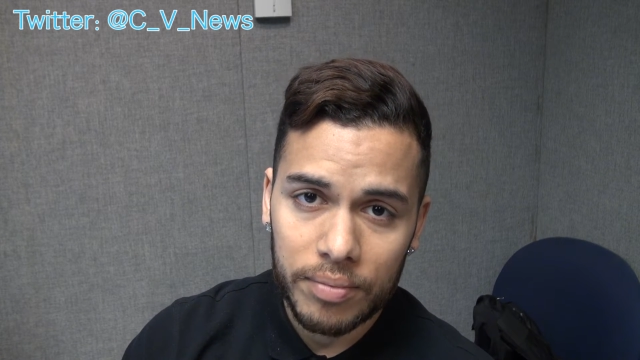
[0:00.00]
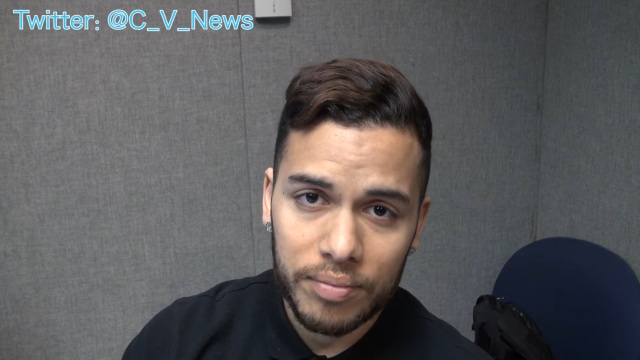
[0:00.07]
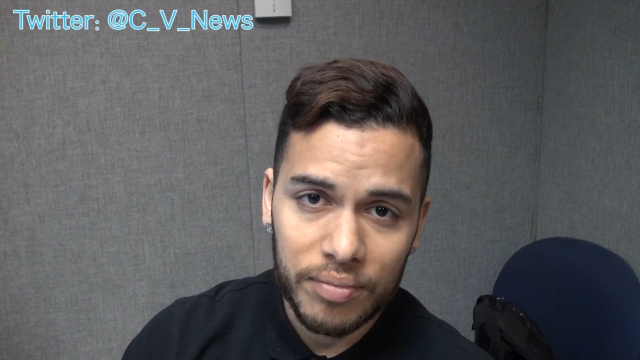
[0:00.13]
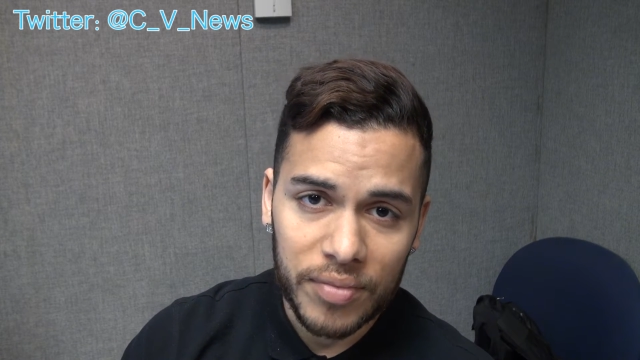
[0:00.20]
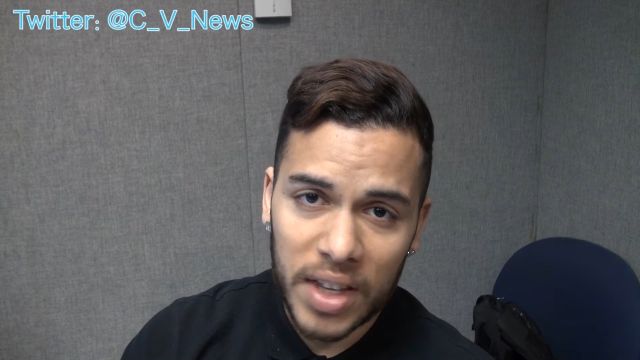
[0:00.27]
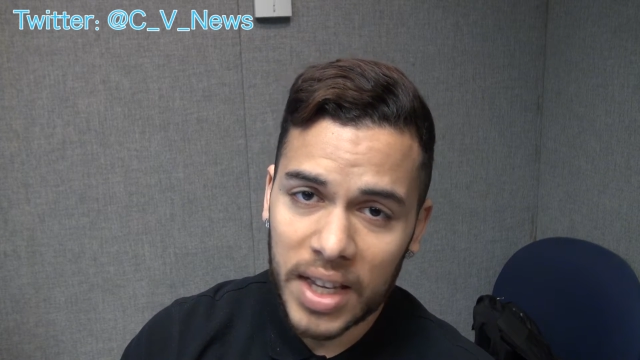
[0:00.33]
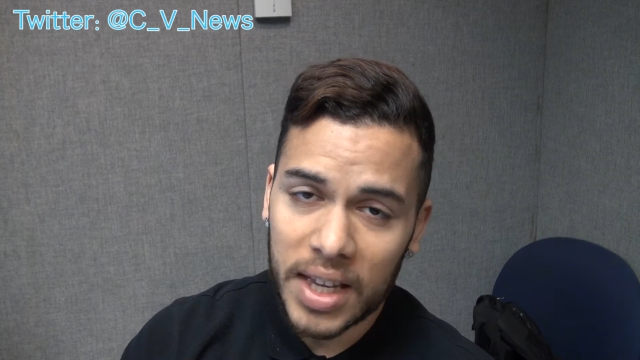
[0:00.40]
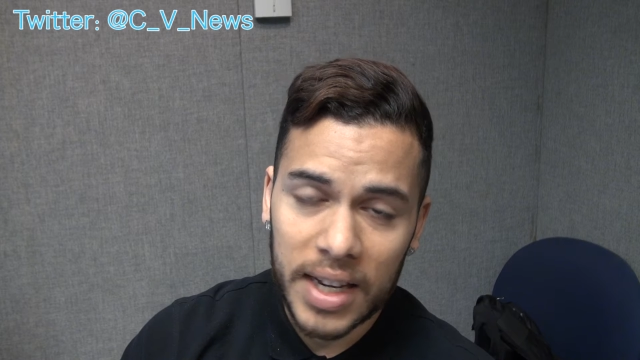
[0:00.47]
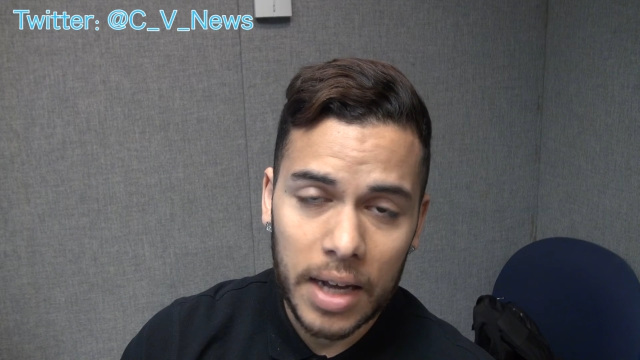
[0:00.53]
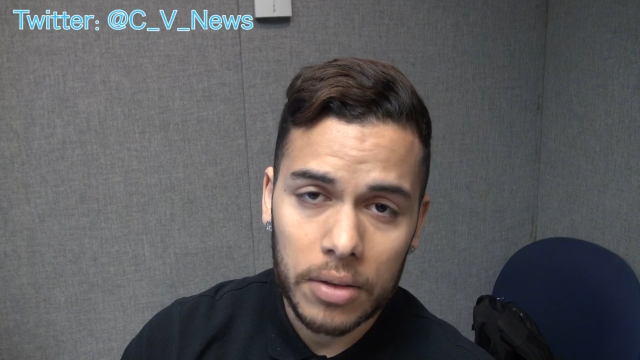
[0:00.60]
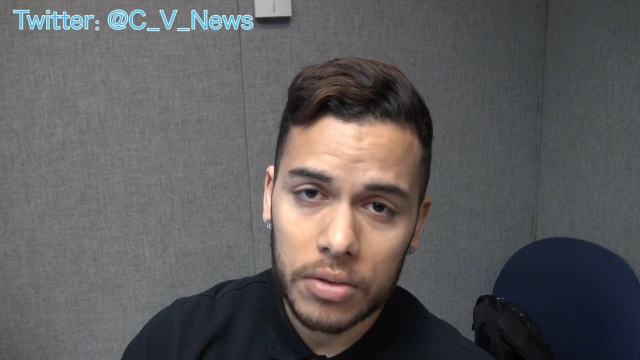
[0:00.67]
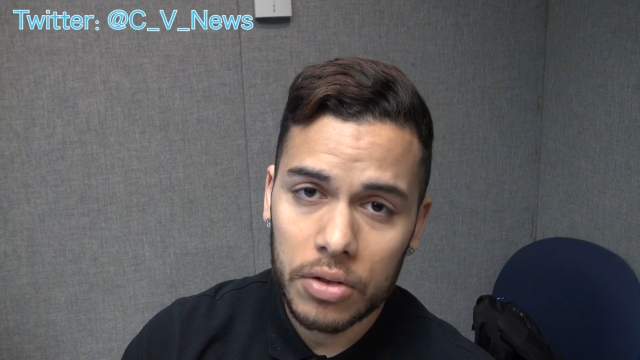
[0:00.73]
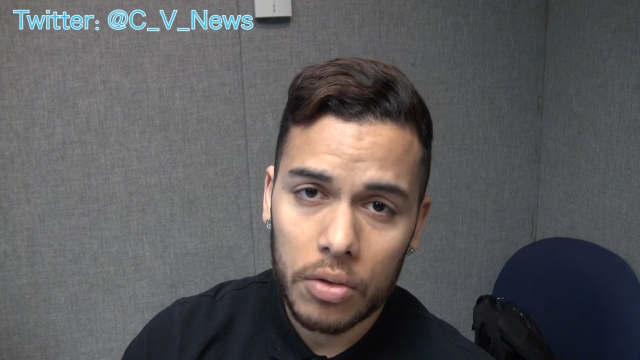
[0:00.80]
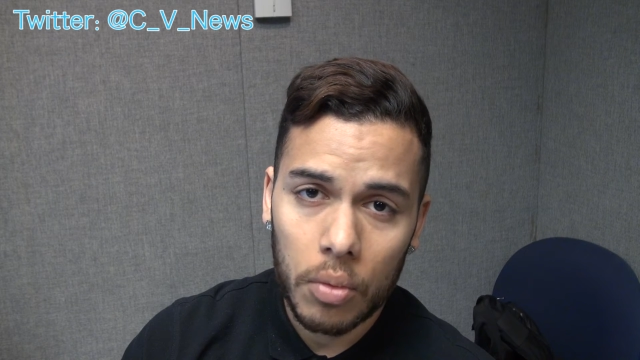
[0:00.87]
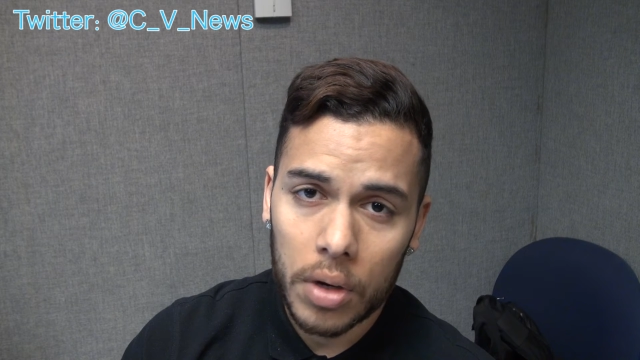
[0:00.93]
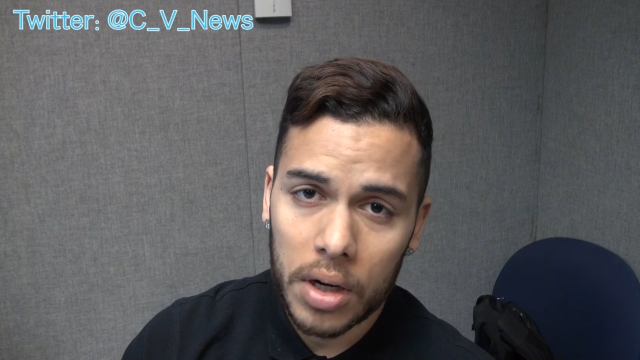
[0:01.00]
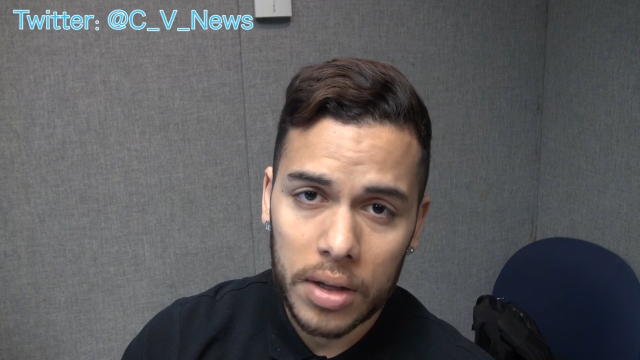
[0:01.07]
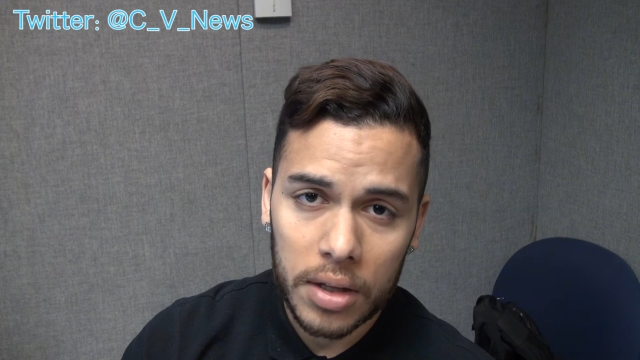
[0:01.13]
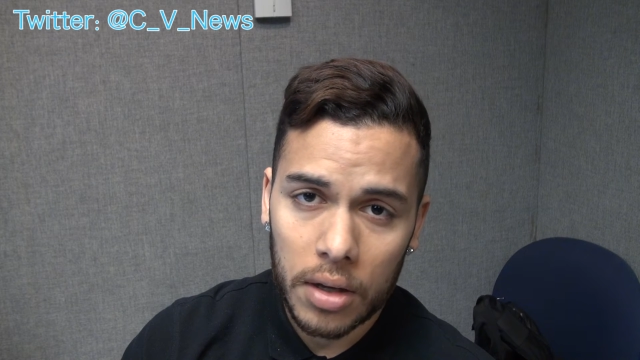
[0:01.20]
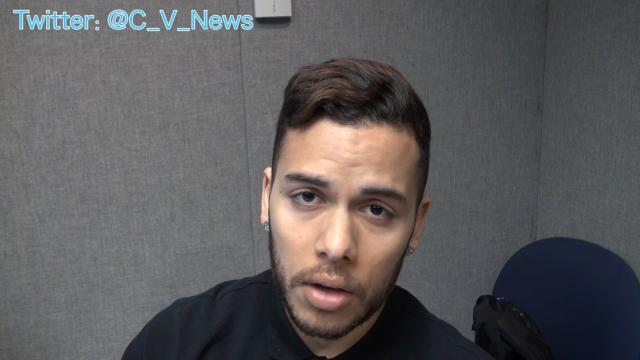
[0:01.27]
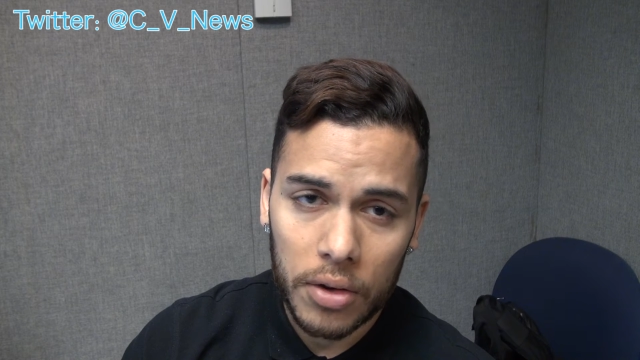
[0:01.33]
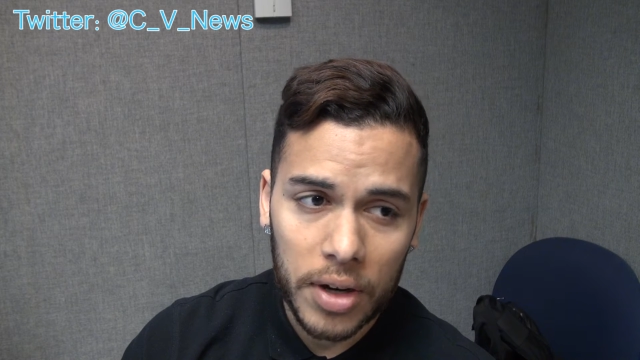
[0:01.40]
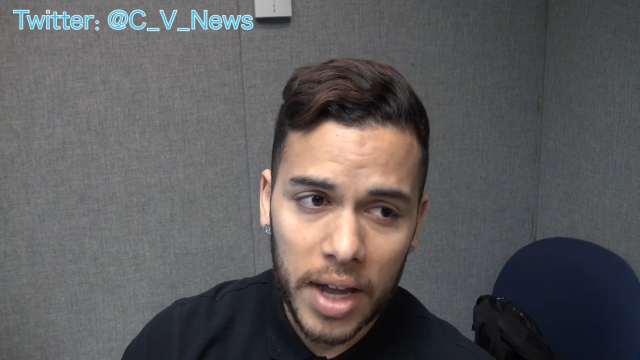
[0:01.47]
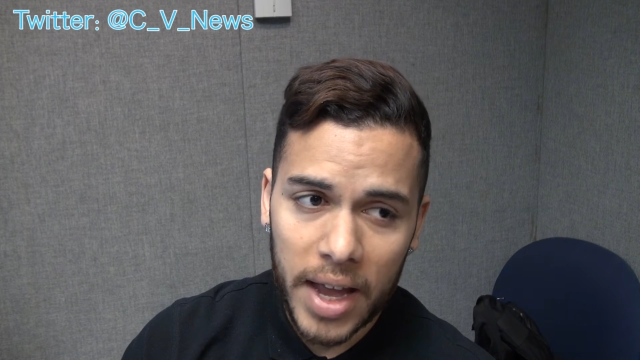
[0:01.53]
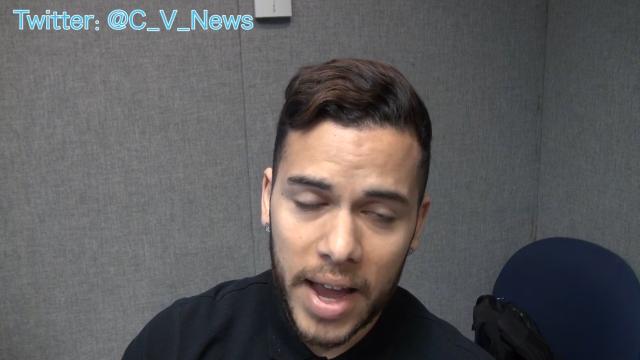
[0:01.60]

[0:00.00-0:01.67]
they can outdo one or the other